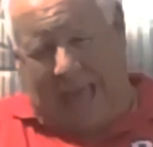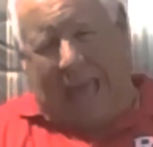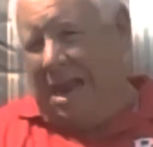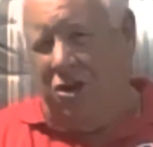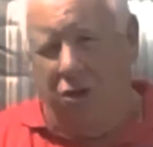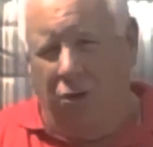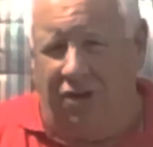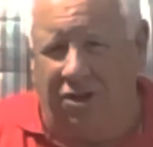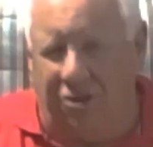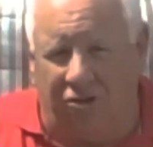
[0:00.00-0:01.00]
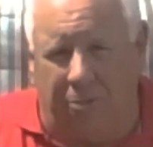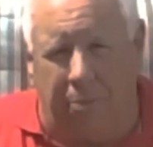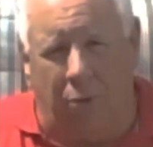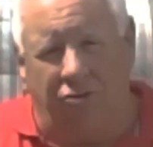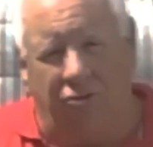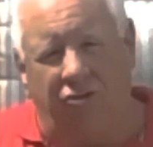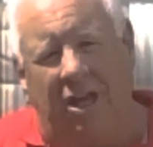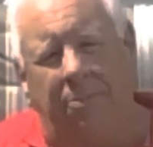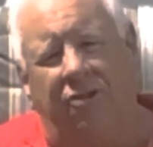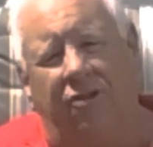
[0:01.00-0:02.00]
and use it to support your
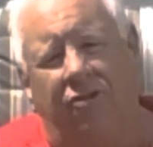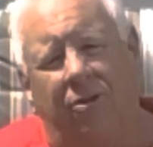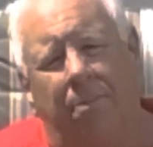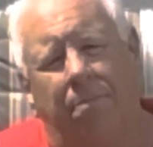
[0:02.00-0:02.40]
steam system.